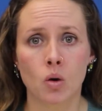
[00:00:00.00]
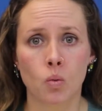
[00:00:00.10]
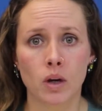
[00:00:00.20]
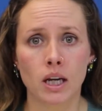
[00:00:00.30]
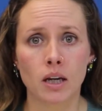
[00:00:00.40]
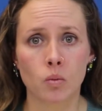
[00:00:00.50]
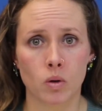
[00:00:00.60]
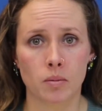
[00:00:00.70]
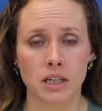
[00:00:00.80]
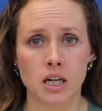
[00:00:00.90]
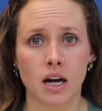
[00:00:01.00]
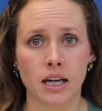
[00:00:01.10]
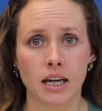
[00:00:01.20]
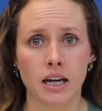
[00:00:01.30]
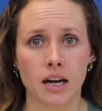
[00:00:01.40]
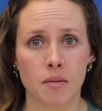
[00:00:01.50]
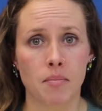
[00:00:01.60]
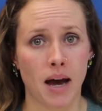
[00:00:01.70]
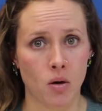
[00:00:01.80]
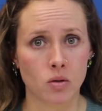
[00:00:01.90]
We will be talking
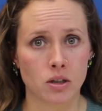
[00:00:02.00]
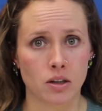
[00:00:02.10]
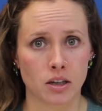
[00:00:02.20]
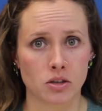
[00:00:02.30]
about